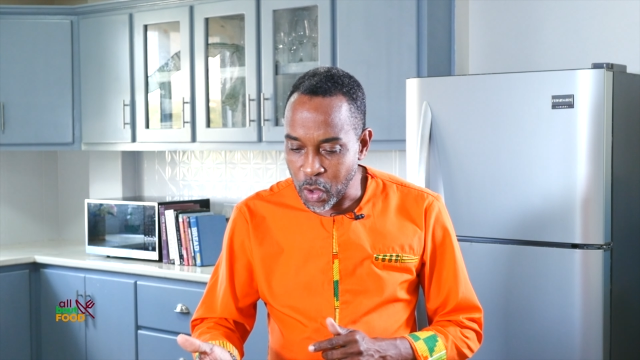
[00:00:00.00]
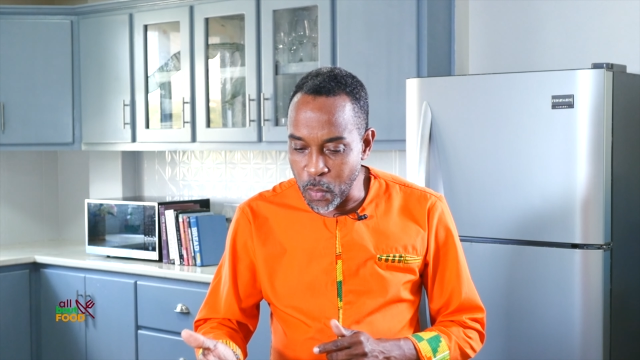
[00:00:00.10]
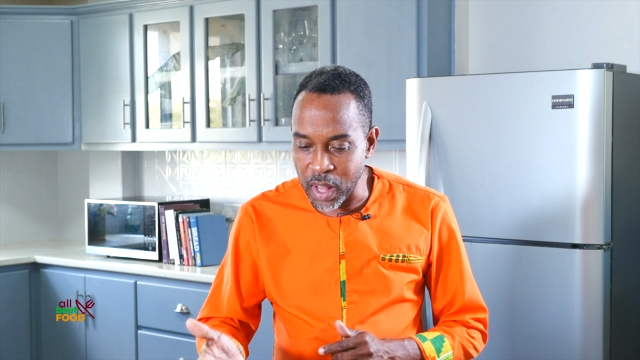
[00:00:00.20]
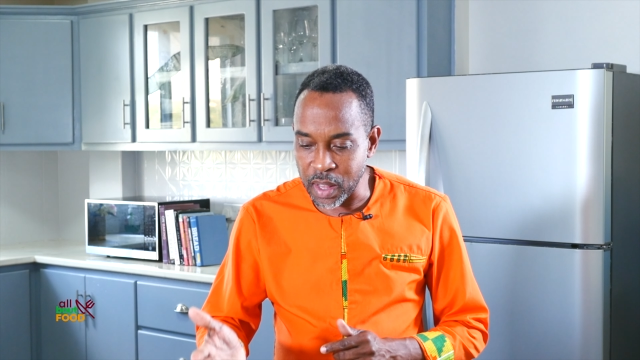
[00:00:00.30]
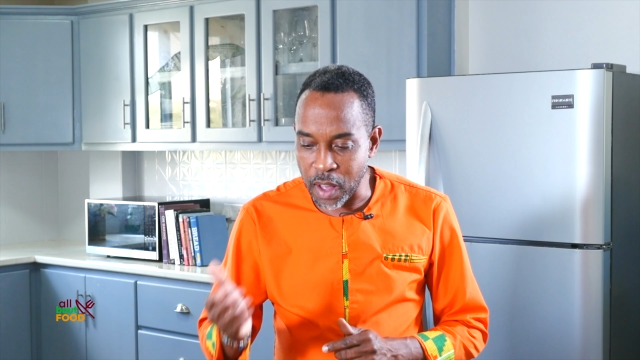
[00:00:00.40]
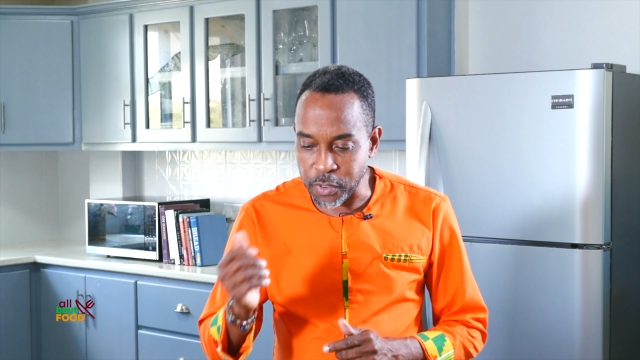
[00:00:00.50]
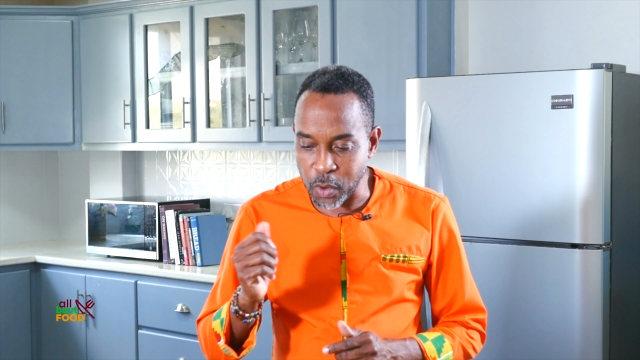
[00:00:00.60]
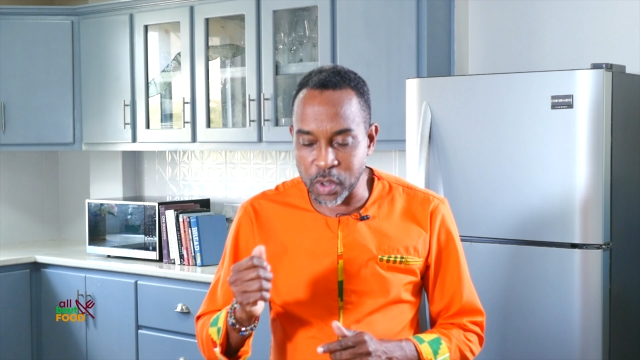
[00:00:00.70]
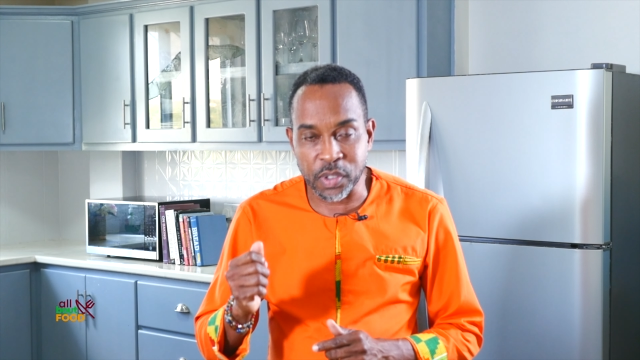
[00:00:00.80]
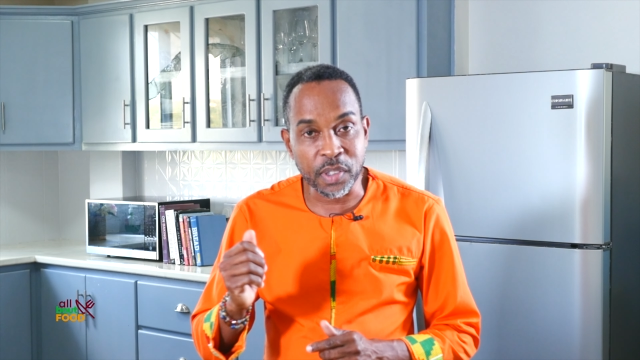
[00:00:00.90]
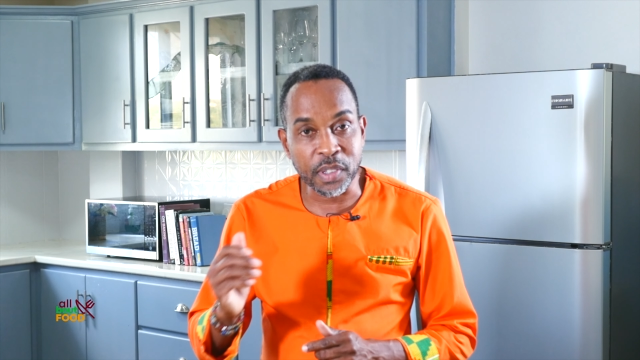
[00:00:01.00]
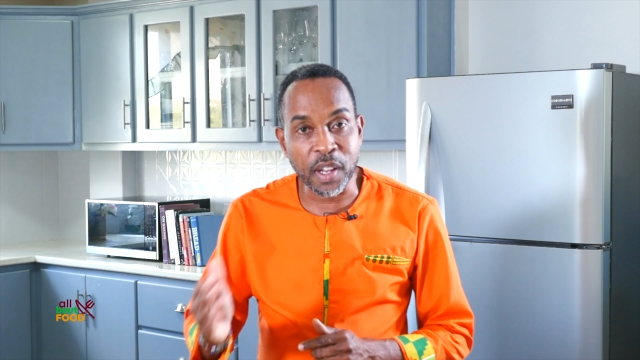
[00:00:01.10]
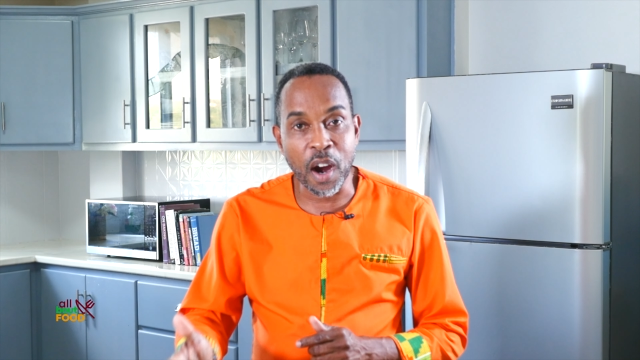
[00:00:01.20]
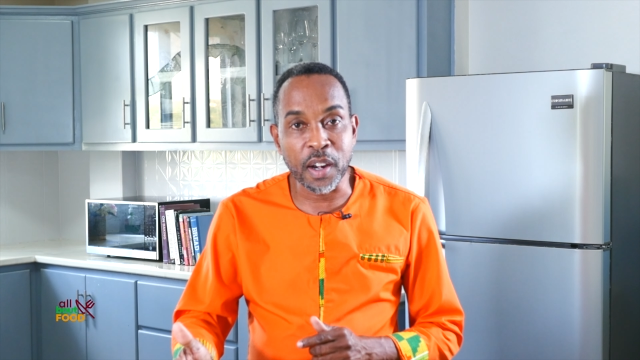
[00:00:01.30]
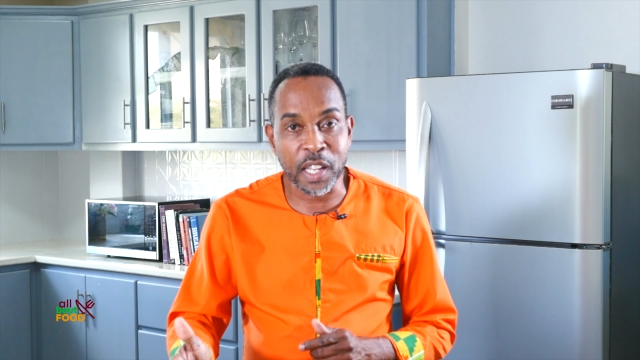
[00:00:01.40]
Well, of course,
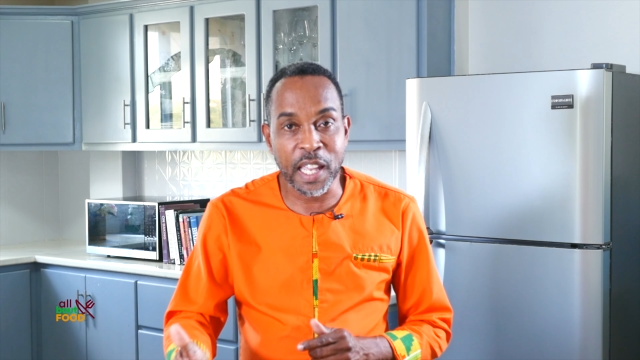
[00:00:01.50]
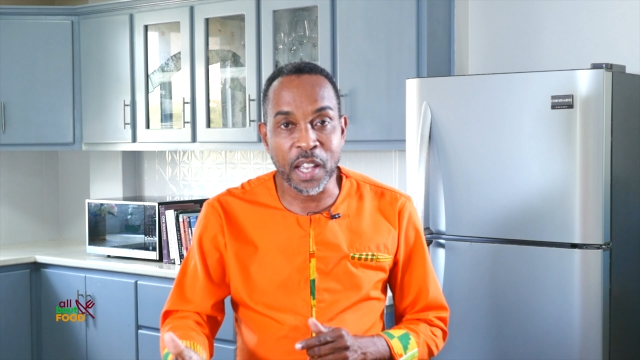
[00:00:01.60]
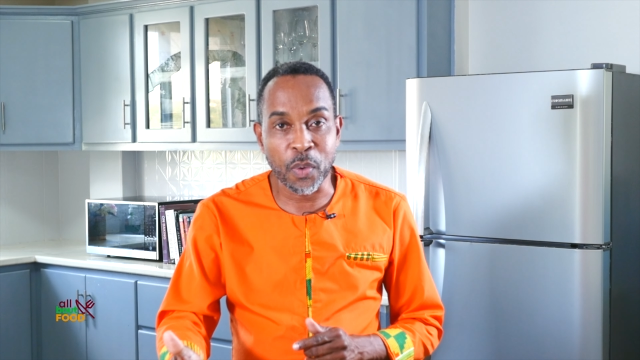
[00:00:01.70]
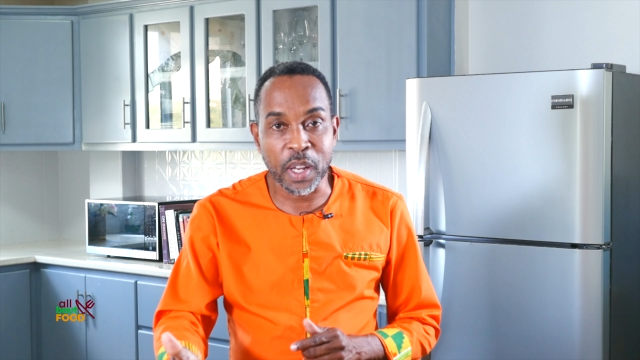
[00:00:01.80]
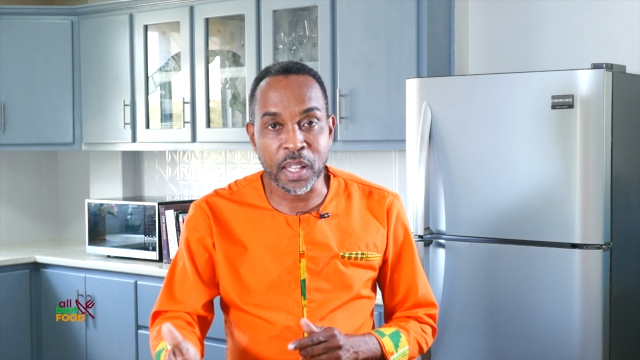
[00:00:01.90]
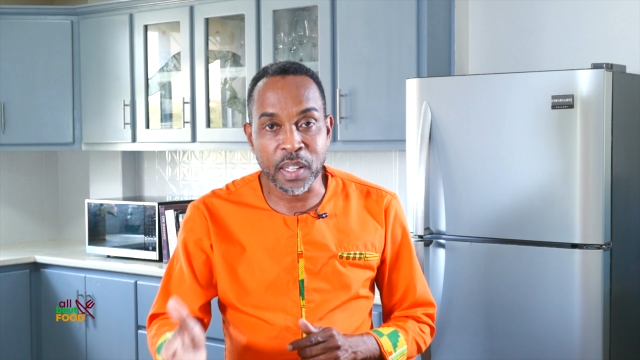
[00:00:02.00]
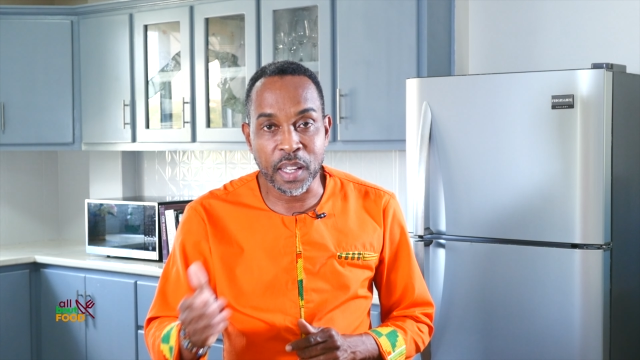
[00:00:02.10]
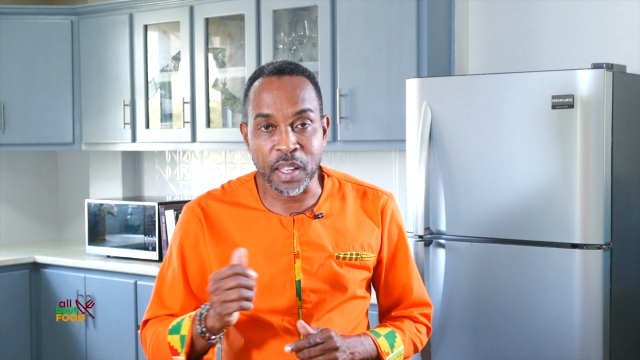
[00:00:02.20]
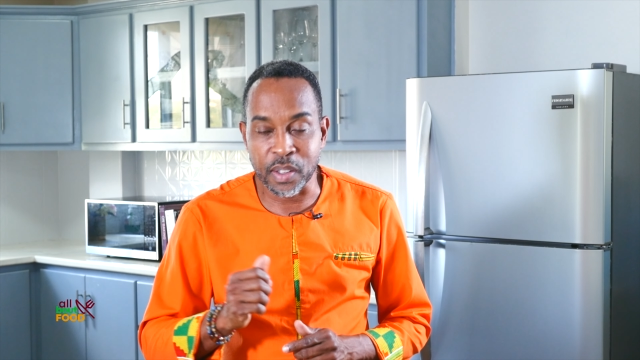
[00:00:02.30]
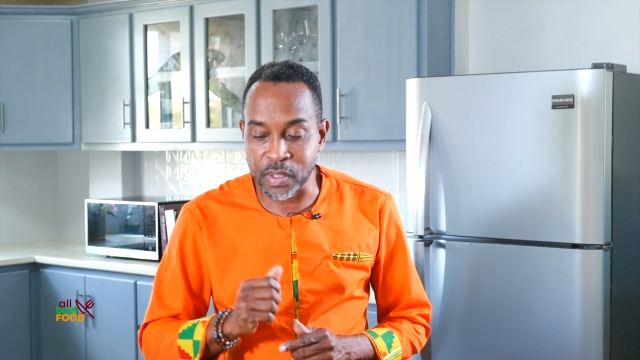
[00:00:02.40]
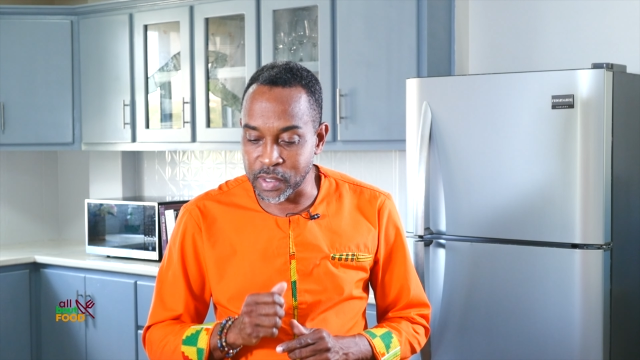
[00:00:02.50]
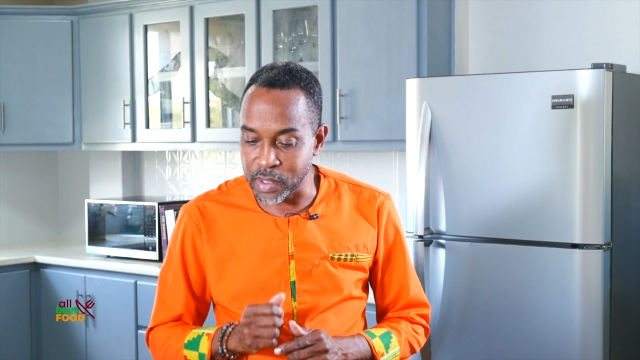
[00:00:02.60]
the key ingredient is